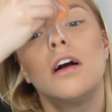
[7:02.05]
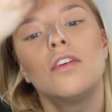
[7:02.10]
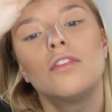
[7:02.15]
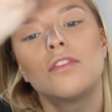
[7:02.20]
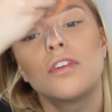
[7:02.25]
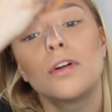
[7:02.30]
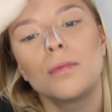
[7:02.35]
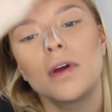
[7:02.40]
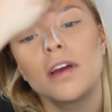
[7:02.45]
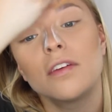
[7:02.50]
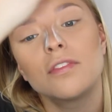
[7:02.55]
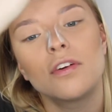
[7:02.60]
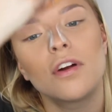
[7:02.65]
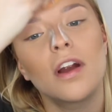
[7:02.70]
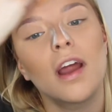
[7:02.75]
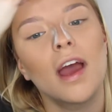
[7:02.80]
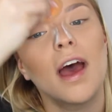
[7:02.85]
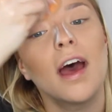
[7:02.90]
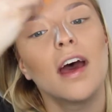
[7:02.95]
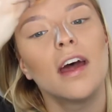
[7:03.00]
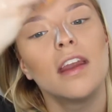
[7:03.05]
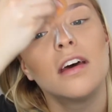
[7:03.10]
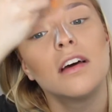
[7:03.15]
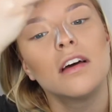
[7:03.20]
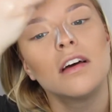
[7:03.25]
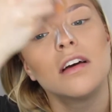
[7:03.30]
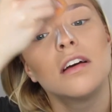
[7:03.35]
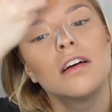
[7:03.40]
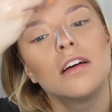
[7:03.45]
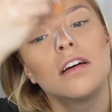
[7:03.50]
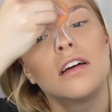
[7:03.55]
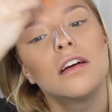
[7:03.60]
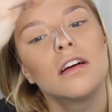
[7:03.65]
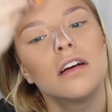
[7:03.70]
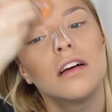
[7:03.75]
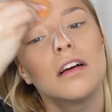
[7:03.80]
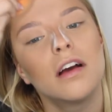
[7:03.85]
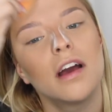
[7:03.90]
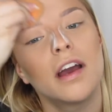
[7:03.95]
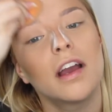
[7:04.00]
for my forehead
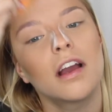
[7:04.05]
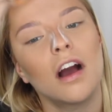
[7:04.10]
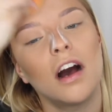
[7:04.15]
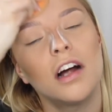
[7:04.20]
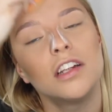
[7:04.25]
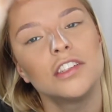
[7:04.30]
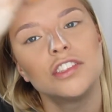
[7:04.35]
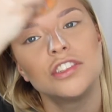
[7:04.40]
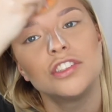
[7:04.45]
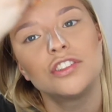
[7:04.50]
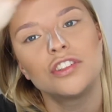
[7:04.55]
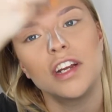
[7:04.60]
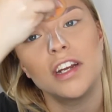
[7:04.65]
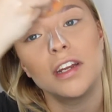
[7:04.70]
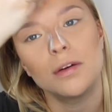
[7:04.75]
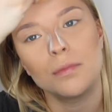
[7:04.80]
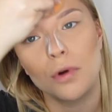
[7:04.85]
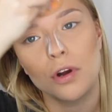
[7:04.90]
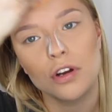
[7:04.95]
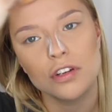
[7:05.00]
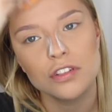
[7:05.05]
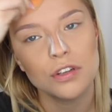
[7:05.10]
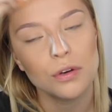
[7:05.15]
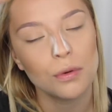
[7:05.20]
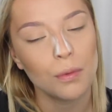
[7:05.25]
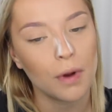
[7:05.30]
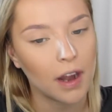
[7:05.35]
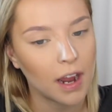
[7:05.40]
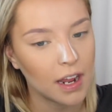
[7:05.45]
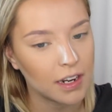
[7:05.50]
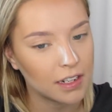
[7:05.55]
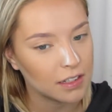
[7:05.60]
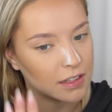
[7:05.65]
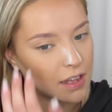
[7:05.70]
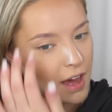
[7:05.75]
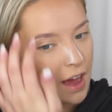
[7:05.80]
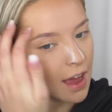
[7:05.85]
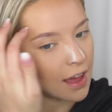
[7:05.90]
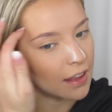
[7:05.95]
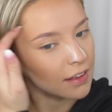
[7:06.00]
and concentrate it more so where I did the
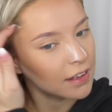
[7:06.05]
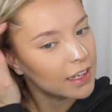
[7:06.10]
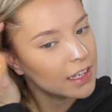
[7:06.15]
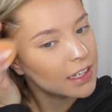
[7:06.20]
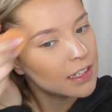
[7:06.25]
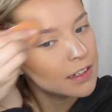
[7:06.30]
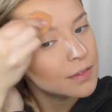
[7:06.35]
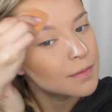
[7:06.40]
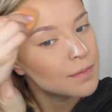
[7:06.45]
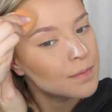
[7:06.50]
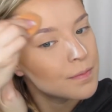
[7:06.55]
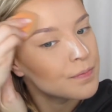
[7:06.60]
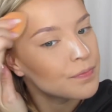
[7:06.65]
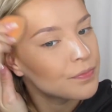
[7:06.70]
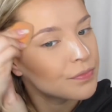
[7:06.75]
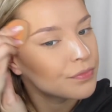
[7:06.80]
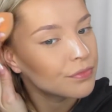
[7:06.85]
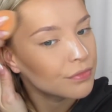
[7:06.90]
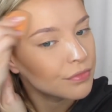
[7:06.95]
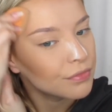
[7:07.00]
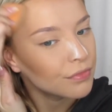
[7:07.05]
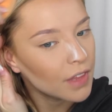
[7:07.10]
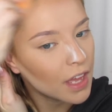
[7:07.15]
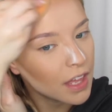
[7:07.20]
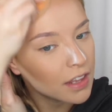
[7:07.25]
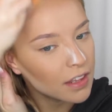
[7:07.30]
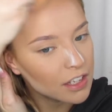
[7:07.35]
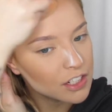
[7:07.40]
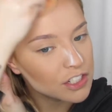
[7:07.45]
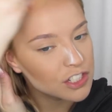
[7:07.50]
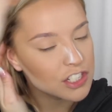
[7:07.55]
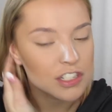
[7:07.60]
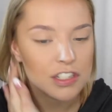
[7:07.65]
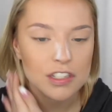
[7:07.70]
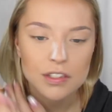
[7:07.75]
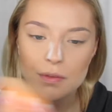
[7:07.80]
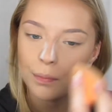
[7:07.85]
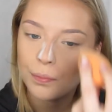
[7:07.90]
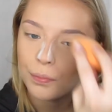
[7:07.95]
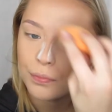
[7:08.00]
highlight. And then
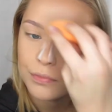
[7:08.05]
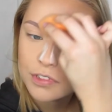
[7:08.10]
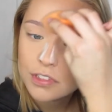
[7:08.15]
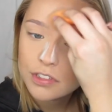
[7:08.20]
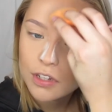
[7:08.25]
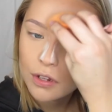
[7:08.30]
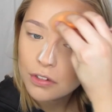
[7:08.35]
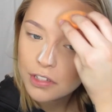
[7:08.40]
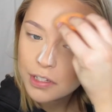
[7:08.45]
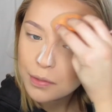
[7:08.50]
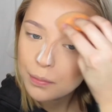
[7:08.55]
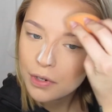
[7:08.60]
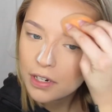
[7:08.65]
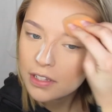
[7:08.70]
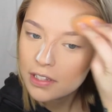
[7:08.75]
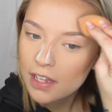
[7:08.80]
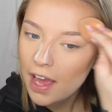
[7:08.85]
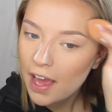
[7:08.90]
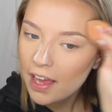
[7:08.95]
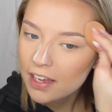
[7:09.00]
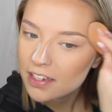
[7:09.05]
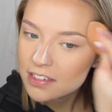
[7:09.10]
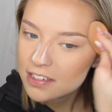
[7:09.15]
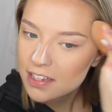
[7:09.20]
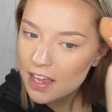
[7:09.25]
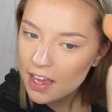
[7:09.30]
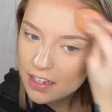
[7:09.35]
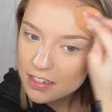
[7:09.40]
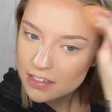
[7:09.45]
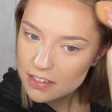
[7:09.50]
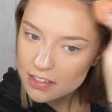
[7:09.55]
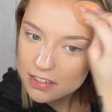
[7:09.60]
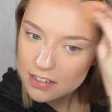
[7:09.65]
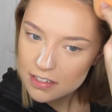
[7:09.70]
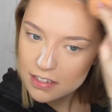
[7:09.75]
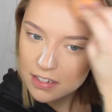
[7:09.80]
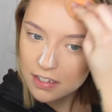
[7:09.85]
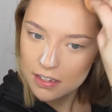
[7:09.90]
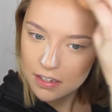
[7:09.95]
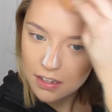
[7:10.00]
just slowly bring the
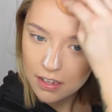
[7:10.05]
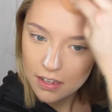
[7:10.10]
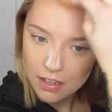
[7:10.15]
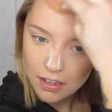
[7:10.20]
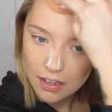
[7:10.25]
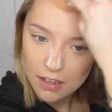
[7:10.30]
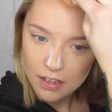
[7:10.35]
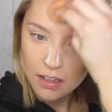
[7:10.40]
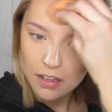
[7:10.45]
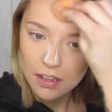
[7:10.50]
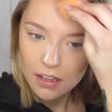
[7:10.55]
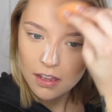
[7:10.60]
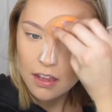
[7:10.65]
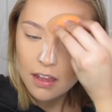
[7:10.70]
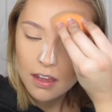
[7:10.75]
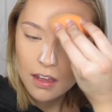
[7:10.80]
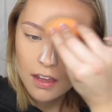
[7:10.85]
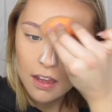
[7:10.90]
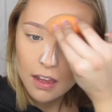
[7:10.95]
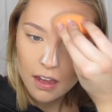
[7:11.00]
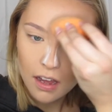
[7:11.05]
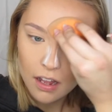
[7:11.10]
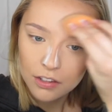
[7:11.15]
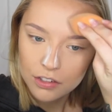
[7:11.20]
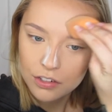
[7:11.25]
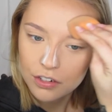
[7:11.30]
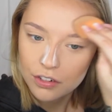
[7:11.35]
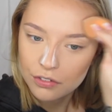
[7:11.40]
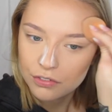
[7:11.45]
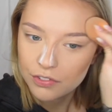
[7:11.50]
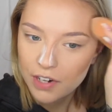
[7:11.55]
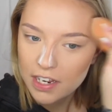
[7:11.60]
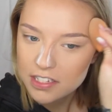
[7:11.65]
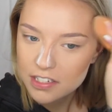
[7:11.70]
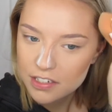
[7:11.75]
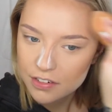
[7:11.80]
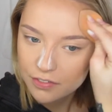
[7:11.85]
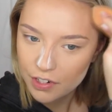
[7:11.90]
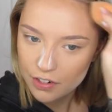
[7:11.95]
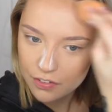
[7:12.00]
excess onto the
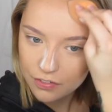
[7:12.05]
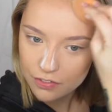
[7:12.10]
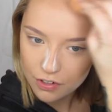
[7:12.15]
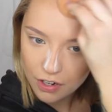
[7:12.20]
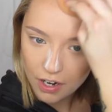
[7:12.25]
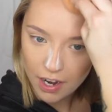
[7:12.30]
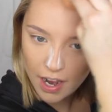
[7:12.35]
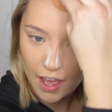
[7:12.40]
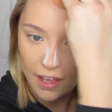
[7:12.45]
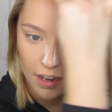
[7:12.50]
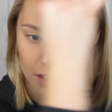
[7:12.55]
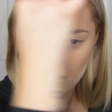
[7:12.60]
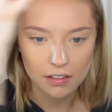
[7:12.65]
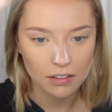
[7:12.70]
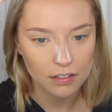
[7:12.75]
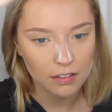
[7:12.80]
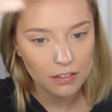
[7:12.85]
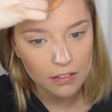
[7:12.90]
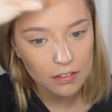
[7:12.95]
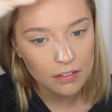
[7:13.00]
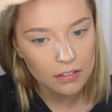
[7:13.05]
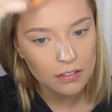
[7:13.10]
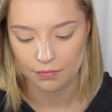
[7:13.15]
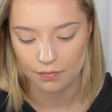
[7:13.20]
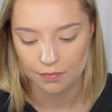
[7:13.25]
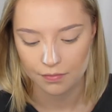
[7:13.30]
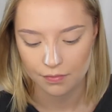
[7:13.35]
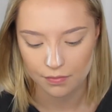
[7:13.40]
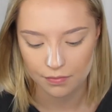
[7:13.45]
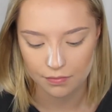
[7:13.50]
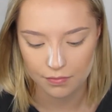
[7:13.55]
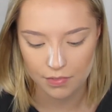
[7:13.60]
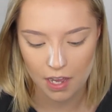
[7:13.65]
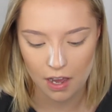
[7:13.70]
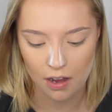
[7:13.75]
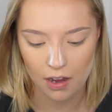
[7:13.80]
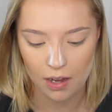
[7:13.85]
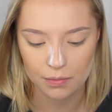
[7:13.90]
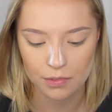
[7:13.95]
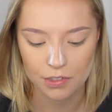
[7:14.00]
rest of your forehead.
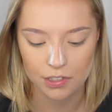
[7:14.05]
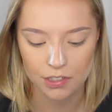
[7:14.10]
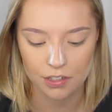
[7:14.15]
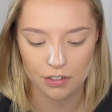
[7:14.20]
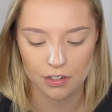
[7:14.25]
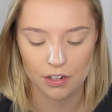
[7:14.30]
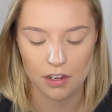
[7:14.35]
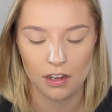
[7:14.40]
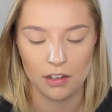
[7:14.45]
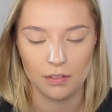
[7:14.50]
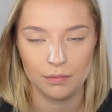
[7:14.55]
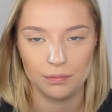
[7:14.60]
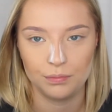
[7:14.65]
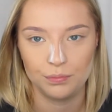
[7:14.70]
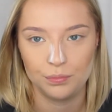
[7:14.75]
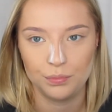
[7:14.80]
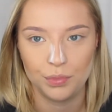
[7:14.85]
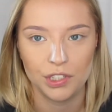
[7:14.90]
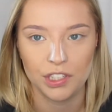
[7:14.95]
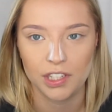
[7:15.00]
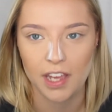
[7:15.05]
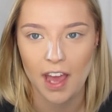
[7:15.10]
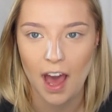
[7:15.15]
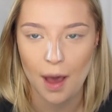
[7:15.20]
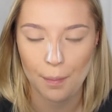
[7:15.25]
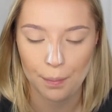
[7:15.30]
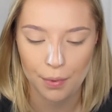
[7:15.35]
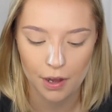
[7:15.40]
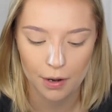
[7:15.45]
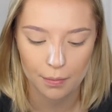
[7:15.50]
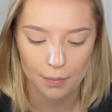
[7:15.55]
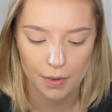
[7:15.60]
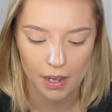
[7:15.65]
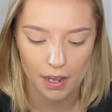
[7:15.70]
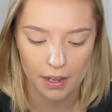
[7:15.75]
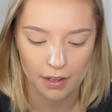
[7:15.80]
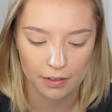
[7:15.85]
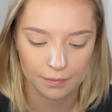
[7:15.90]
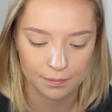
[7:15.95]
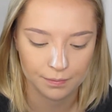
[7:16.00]
Now I'm just going to put the cap on
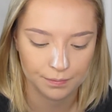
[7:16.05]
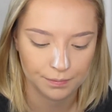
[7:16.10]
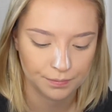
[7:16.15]
my